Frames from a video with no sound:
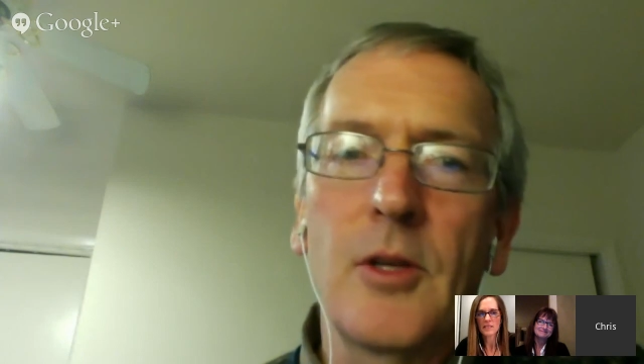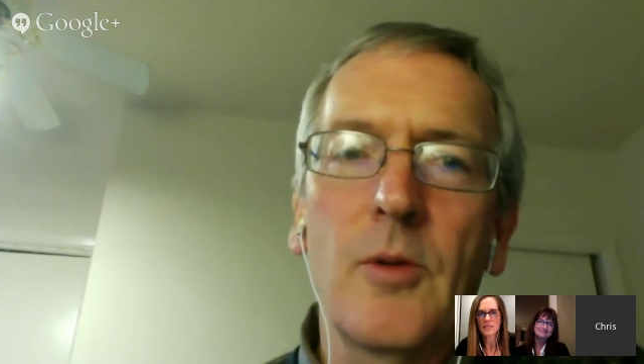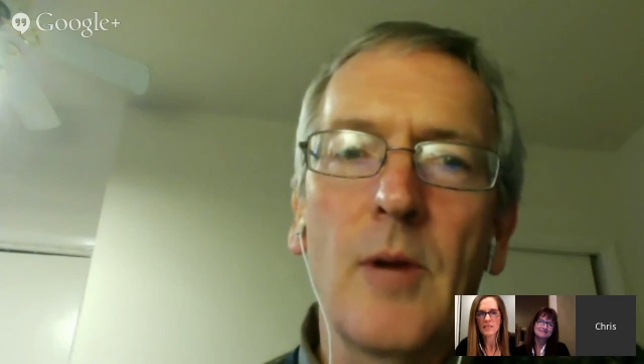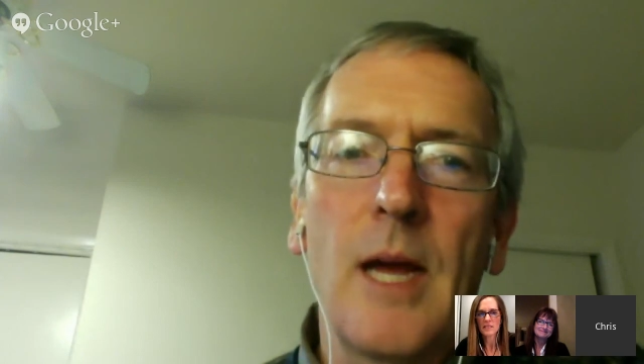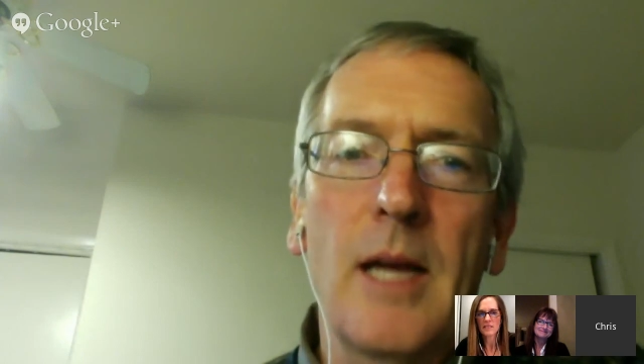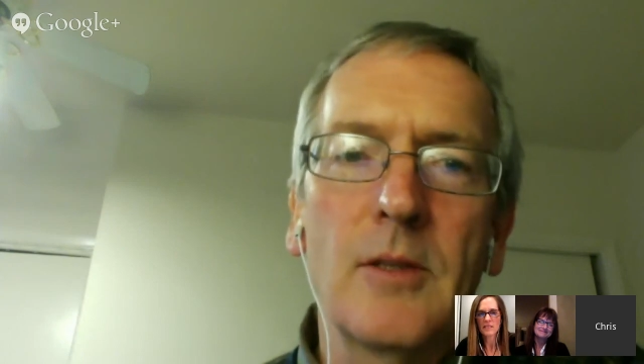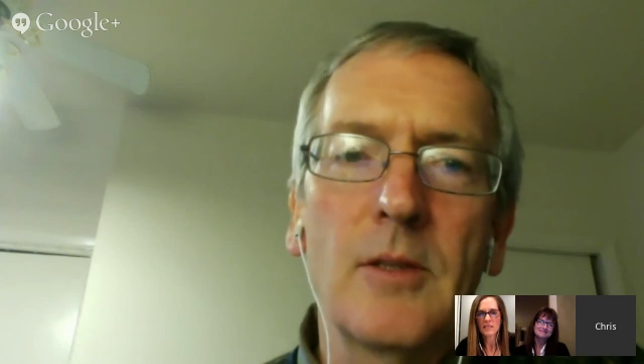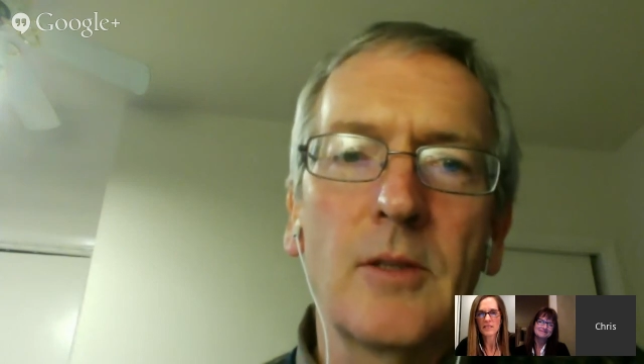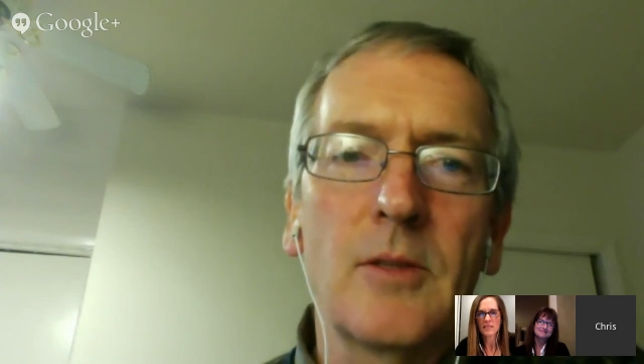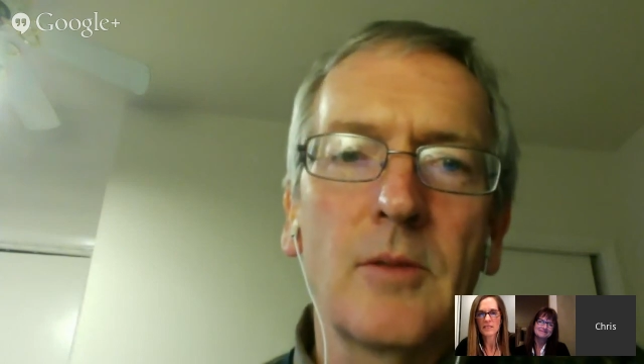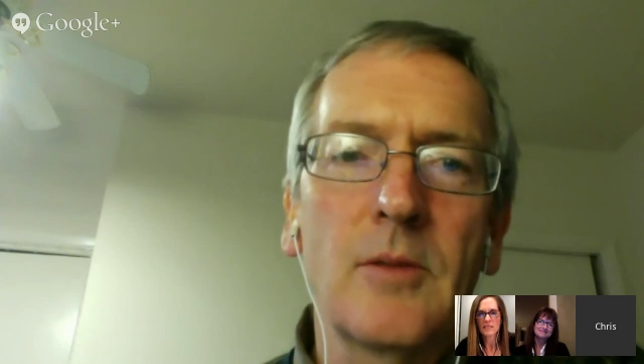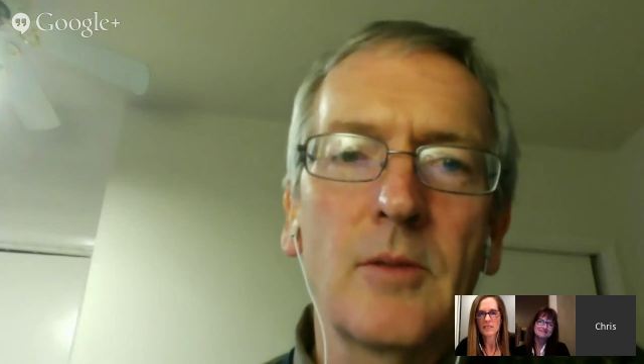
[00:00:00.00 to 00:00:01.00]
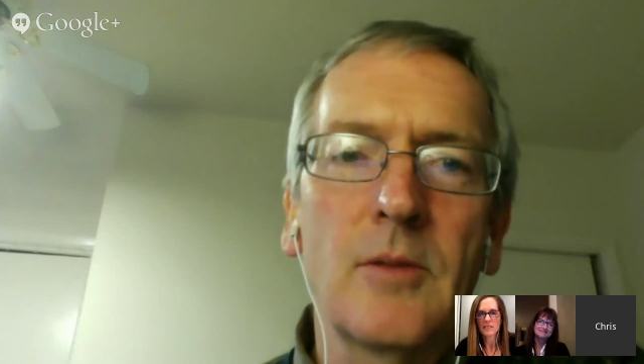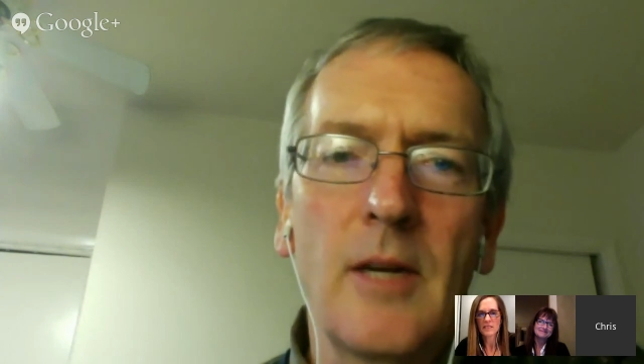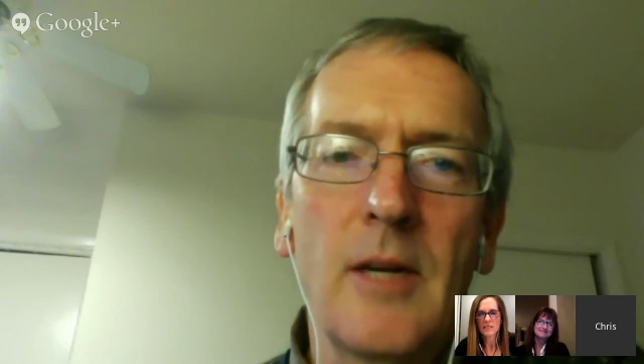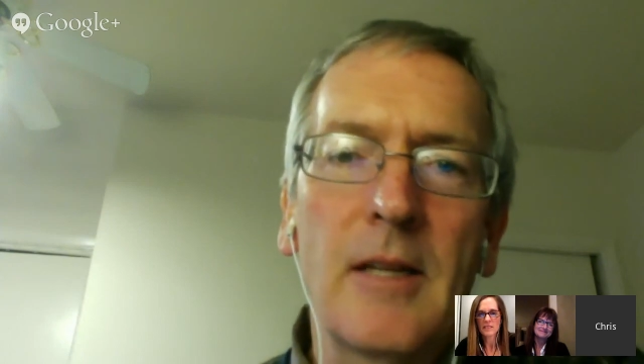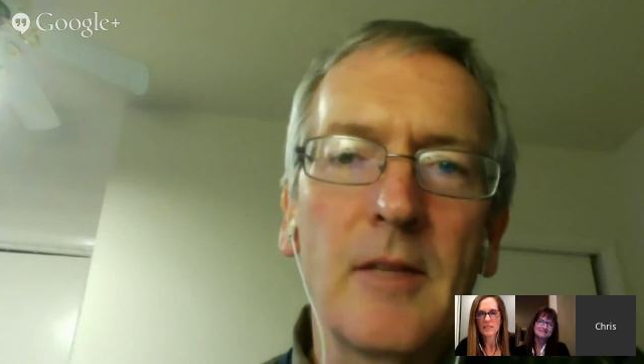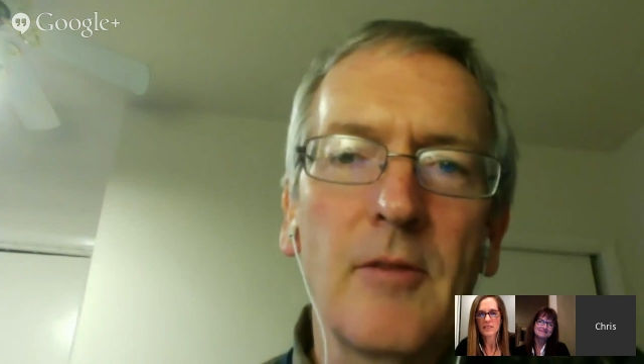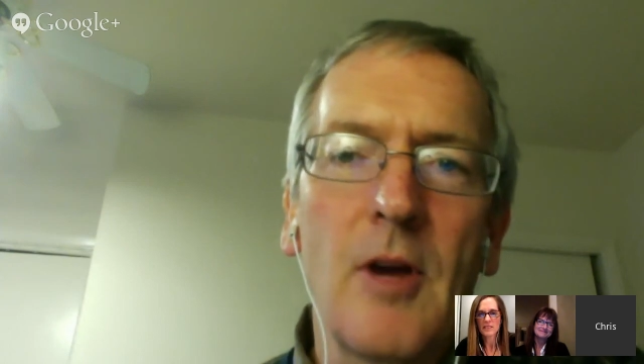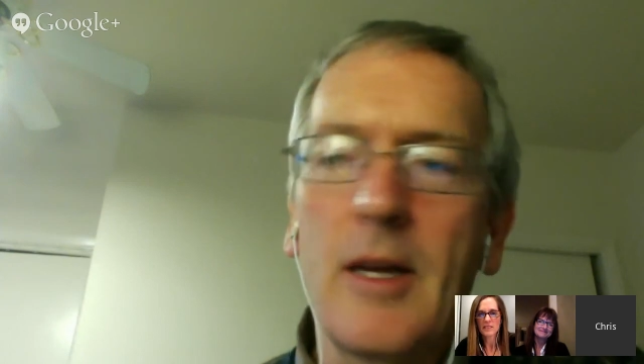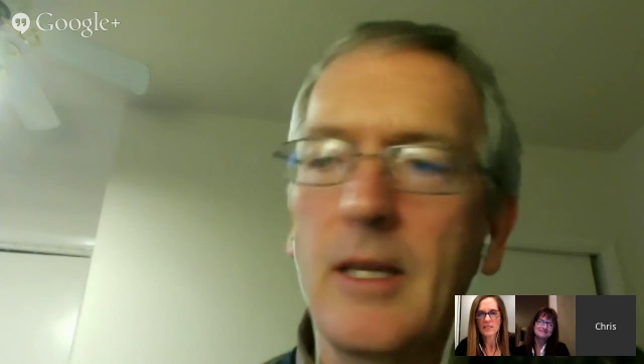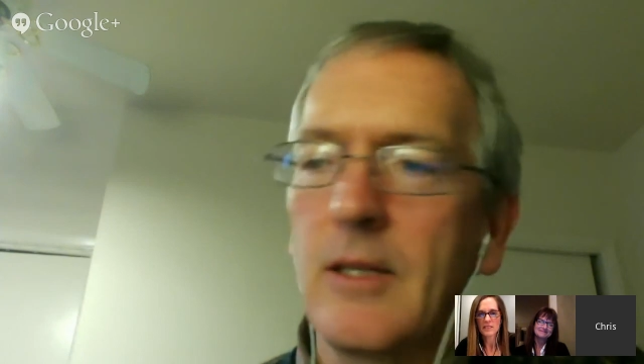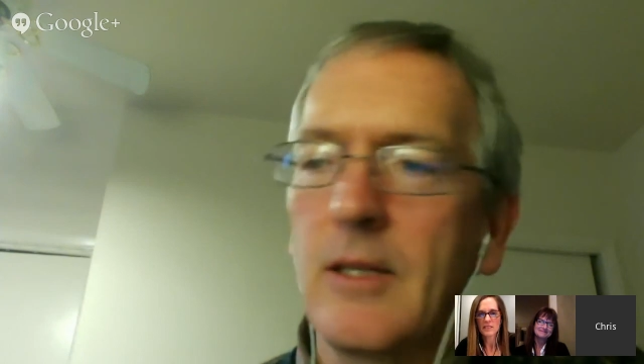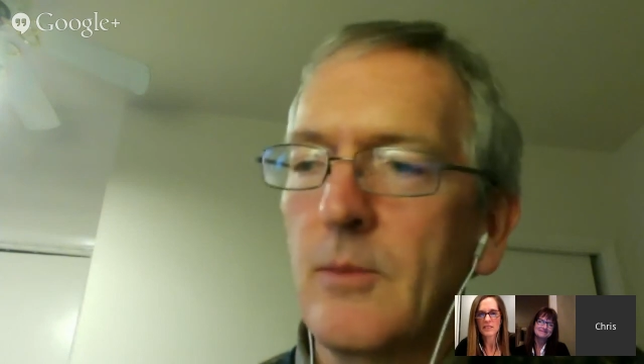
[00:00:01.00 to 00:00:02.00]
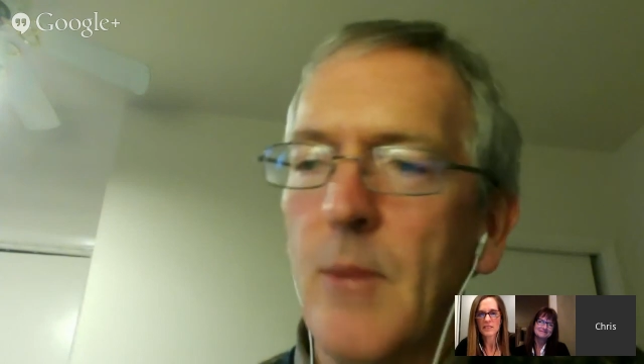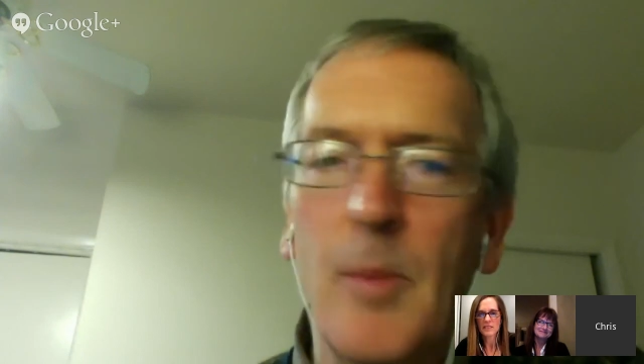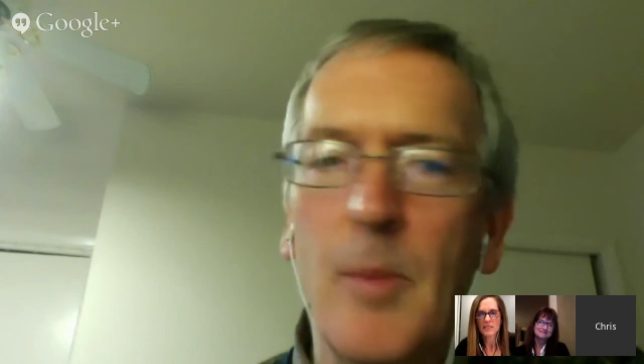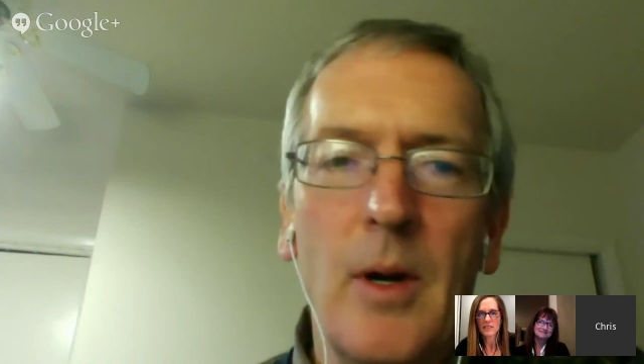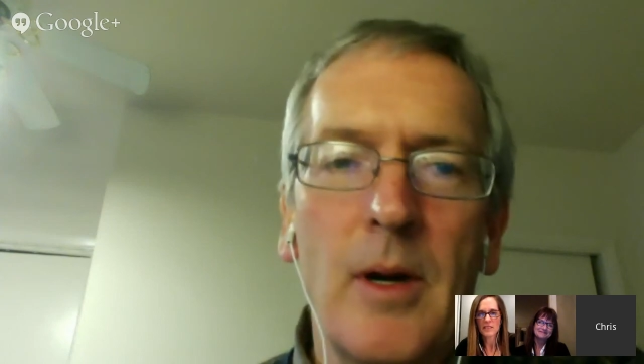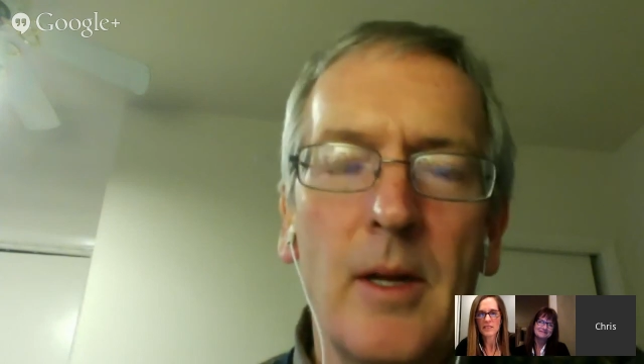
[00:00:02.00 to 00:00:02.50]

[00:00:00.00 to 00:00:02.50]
you as interactive audience member.